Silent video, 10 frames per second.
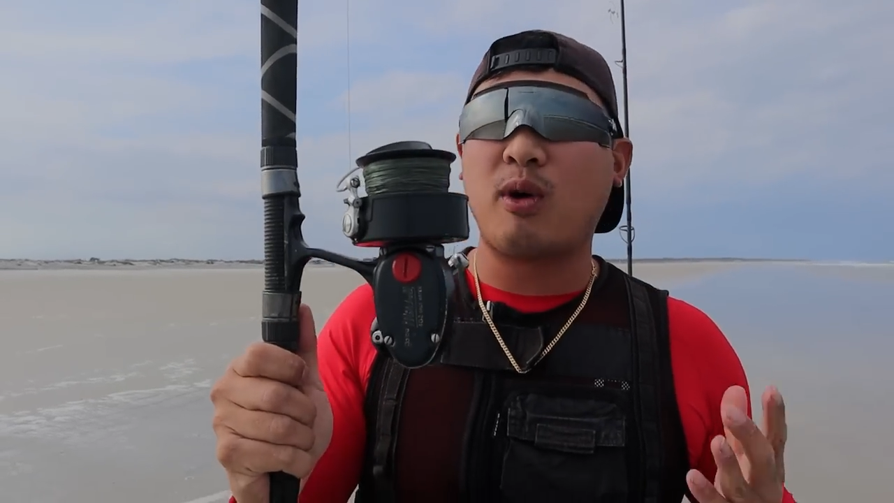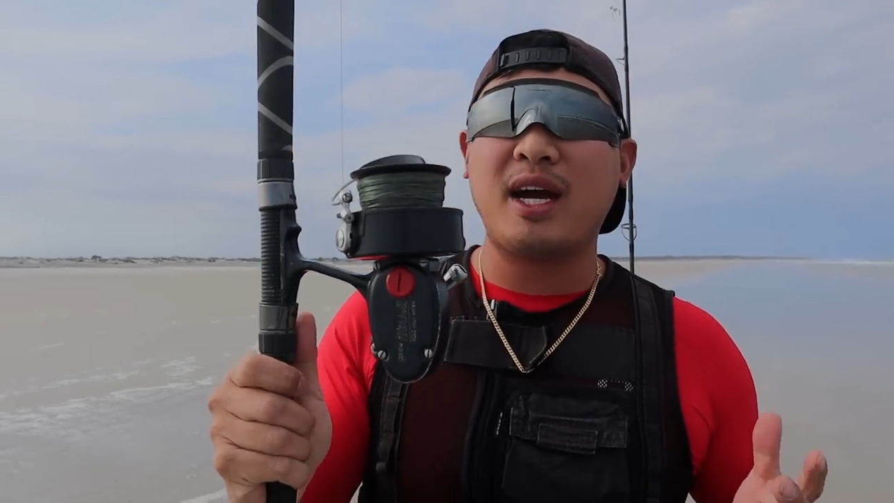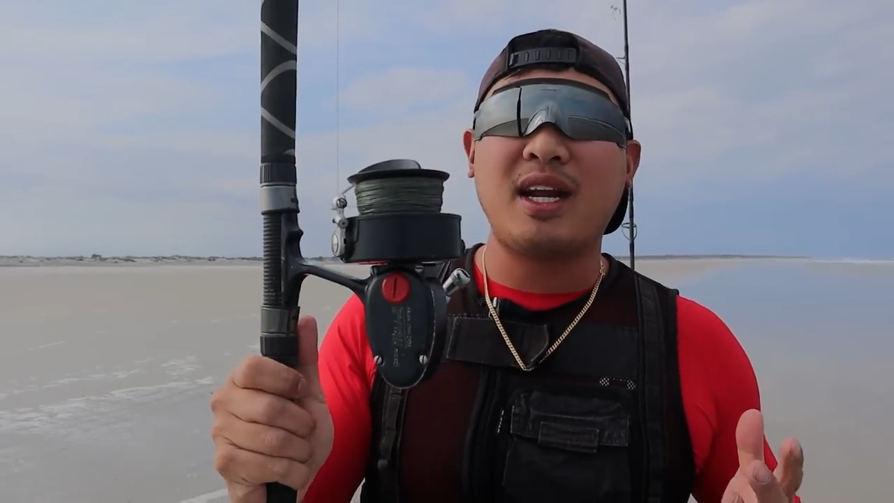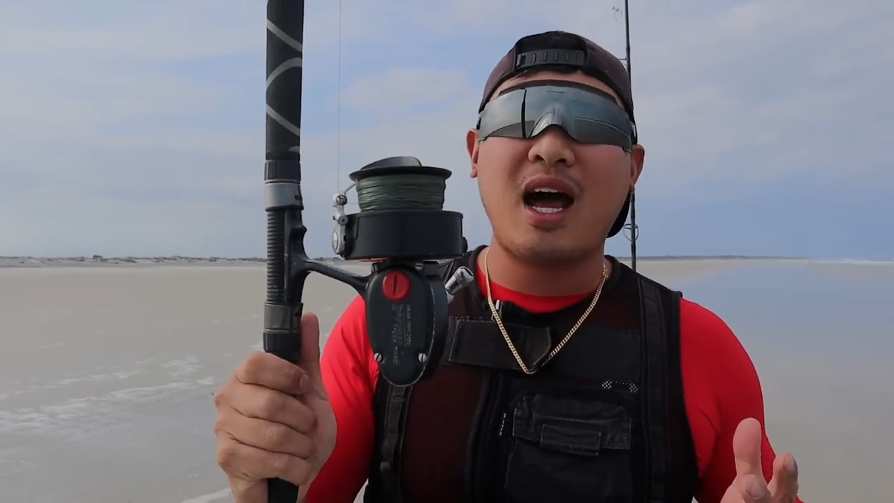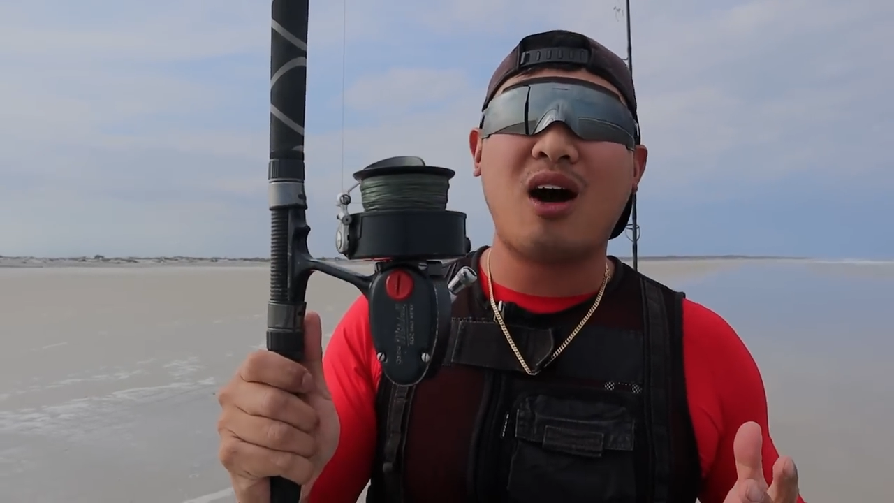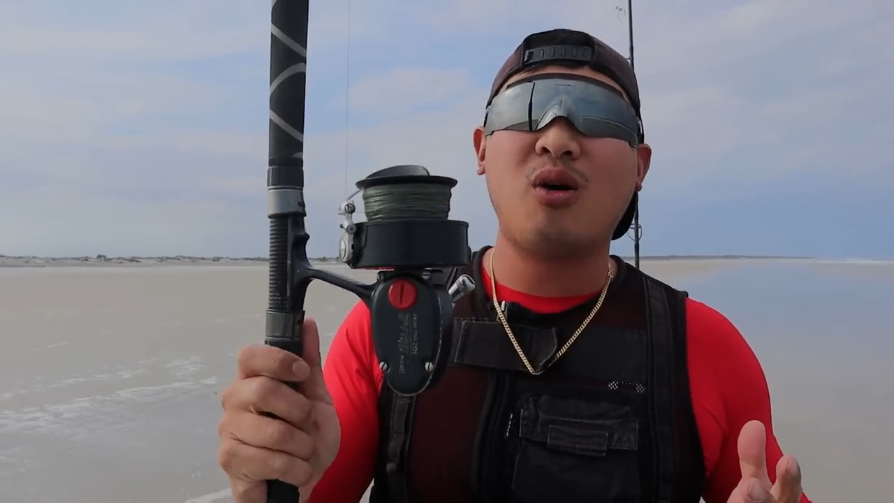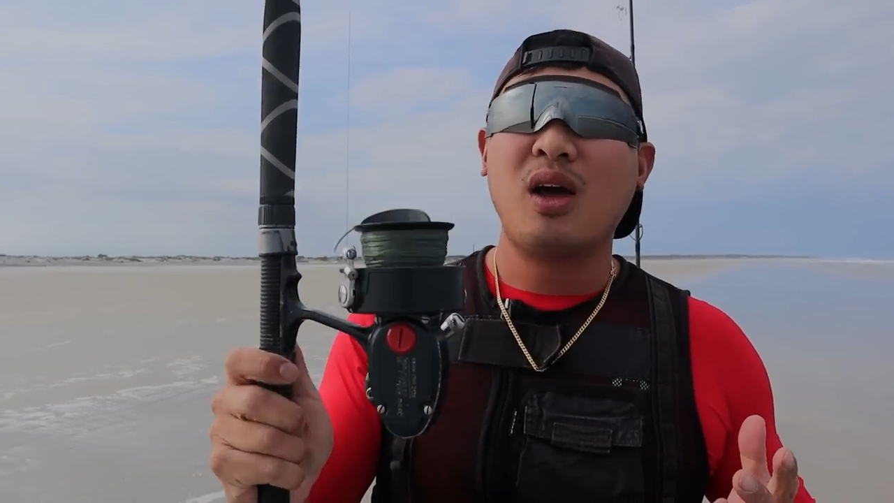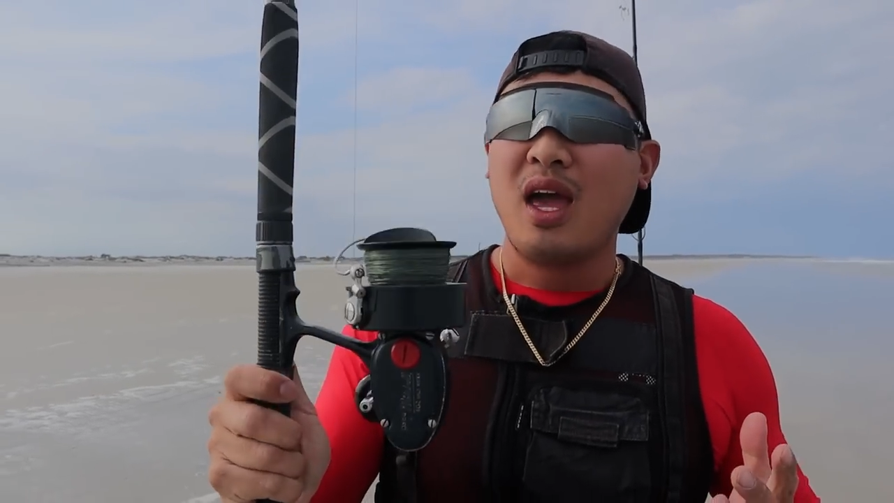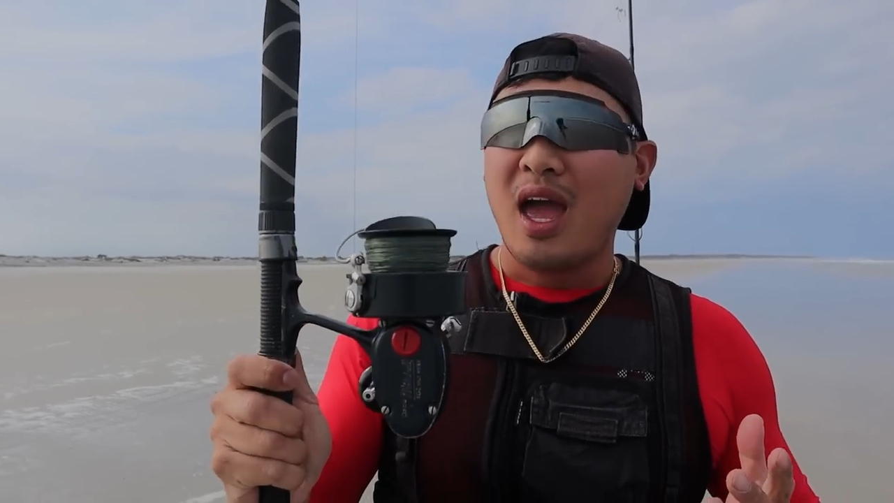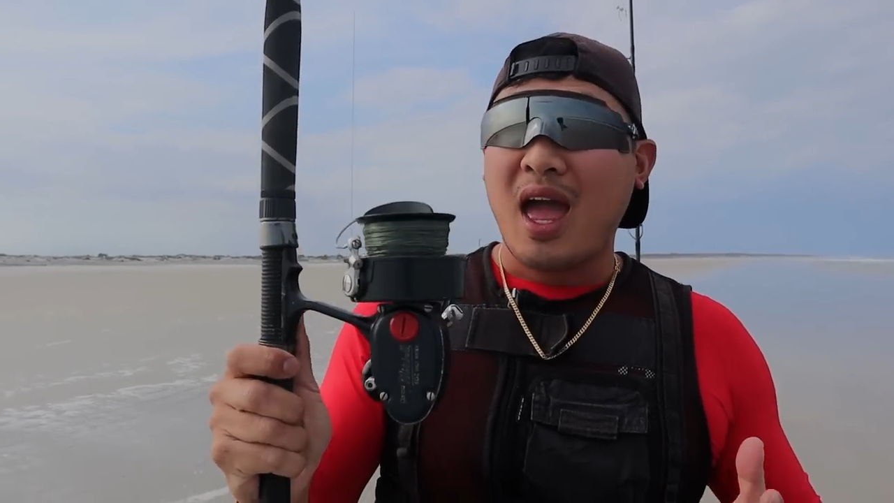right now,
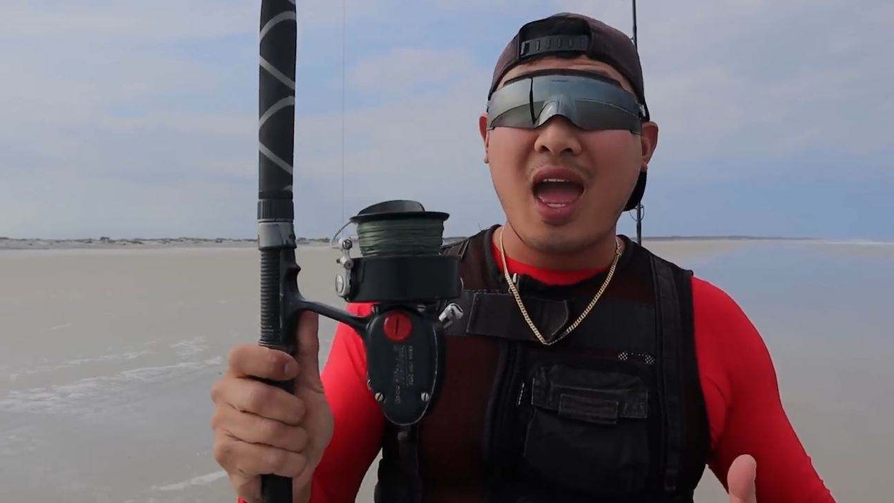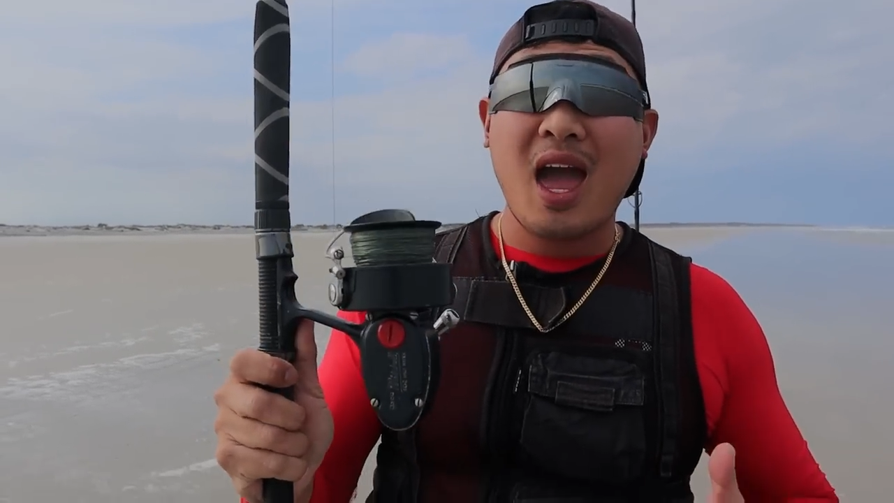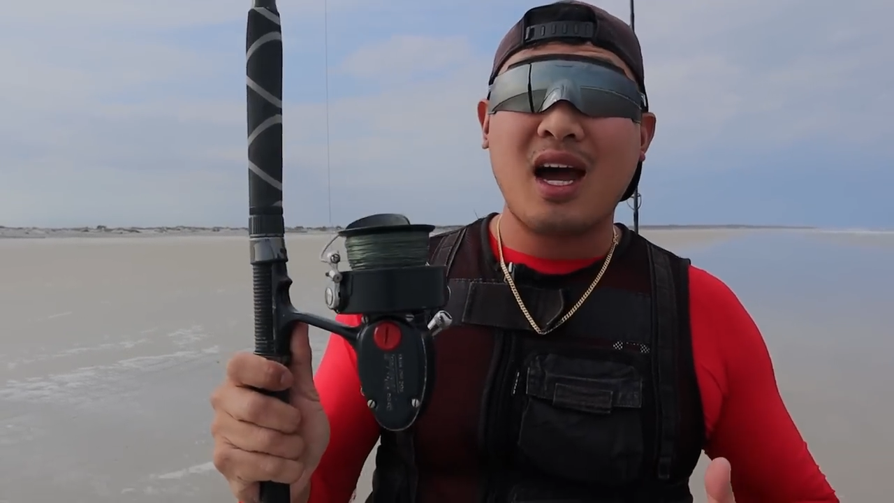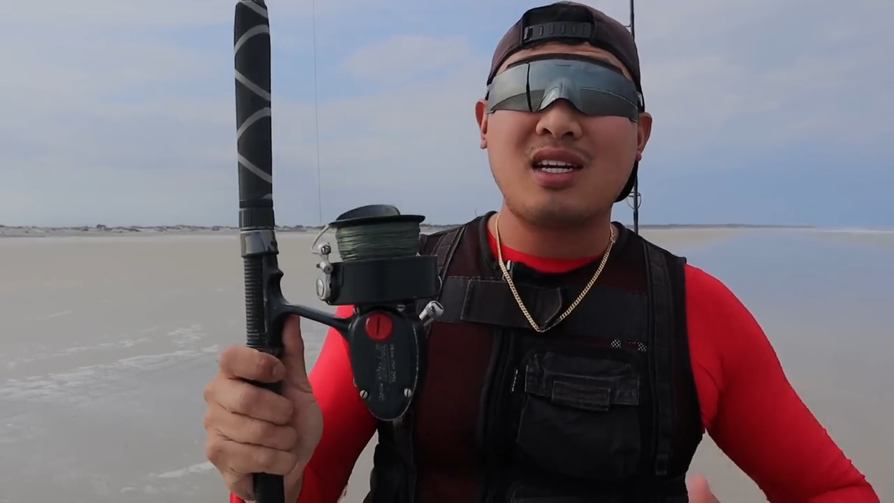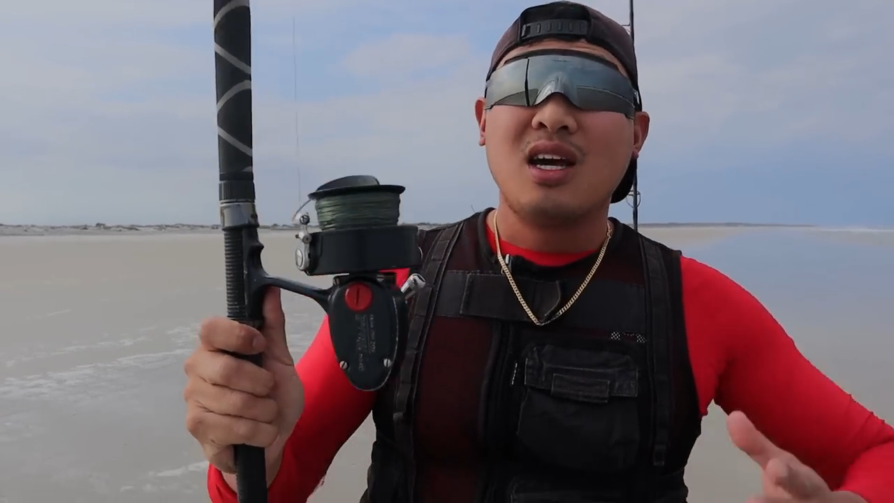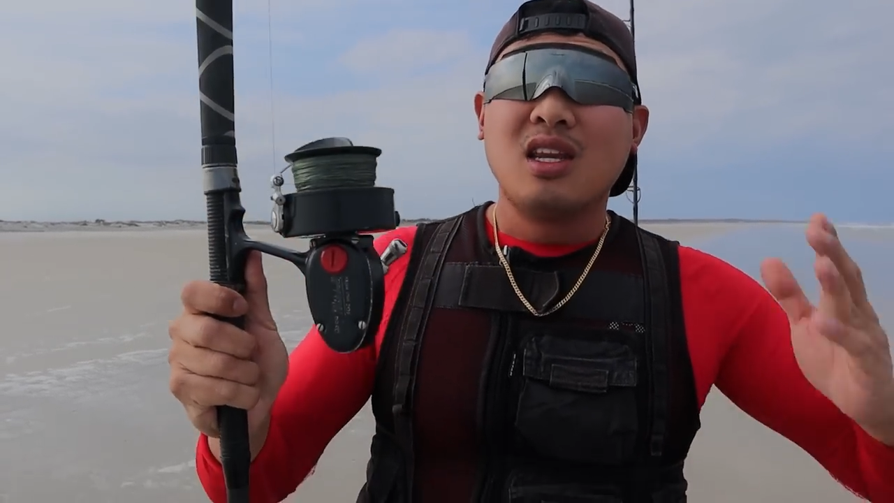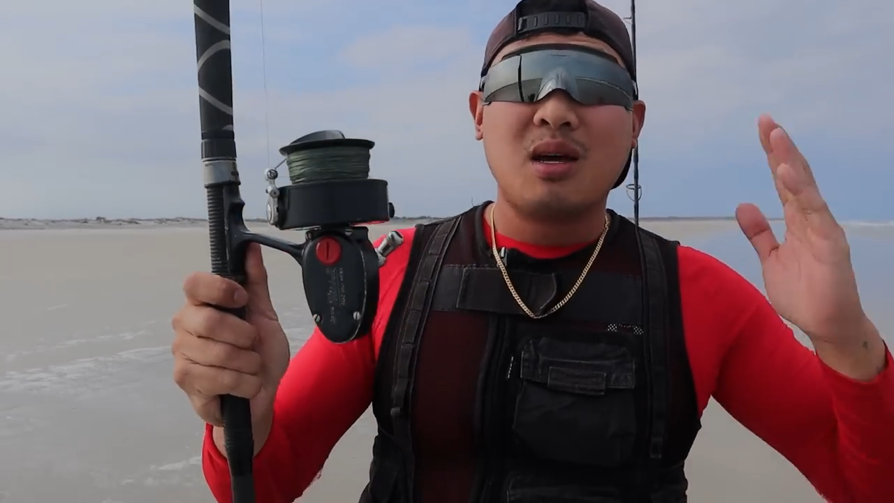and